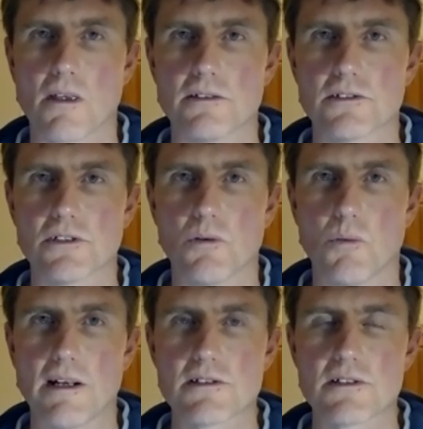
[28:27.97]
into an
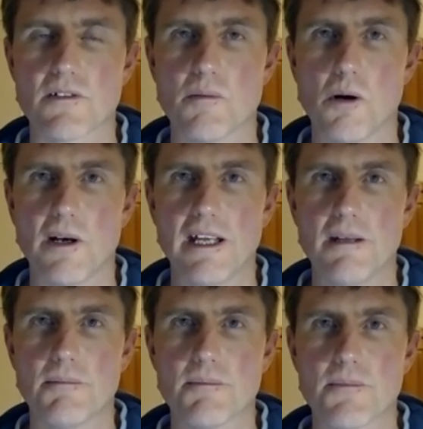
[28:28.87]
awareness of the
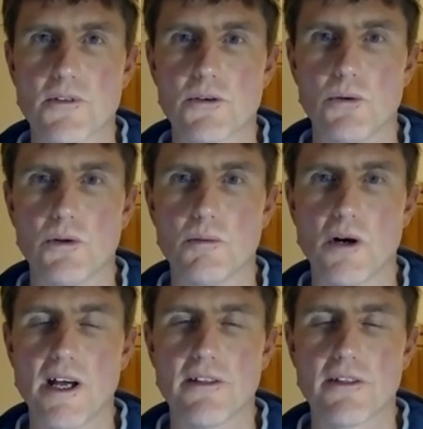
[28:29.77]
body through the
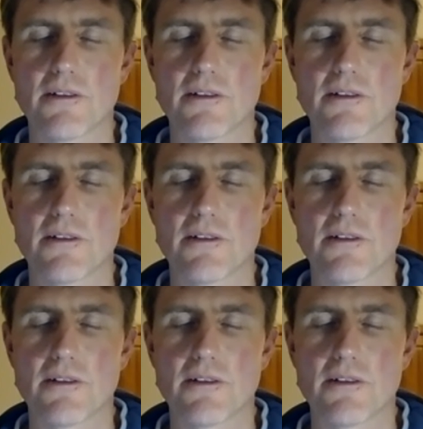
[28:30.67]
breath.